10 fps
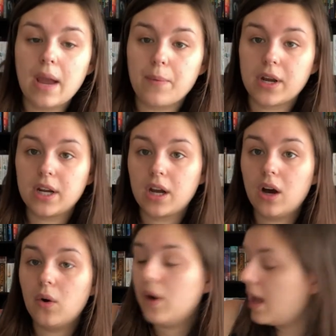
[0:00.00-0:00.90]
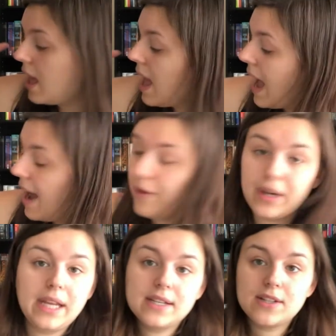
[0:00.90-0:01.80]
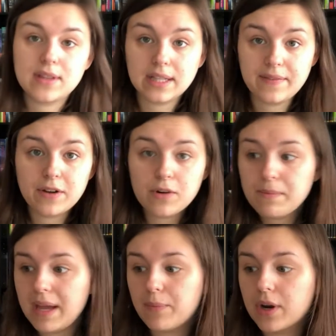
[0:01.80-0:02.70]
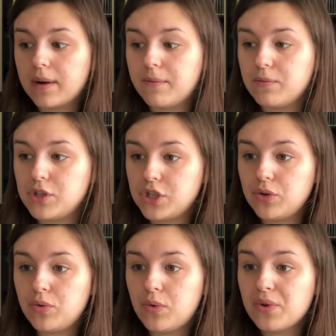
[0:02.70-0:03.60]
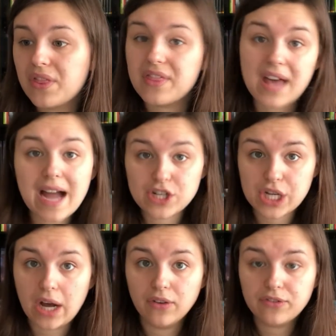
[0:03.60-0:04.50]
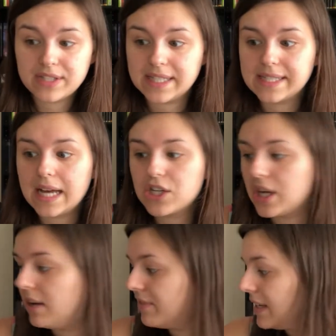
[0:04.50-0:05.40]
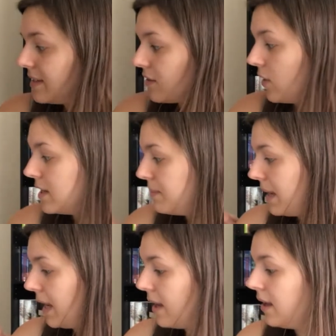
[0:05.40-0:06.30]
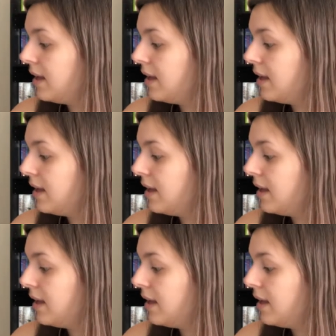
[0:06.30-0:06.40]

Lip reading: and we're gonna go out into the living room and we're gonna do that shelf, since that shelf is going to be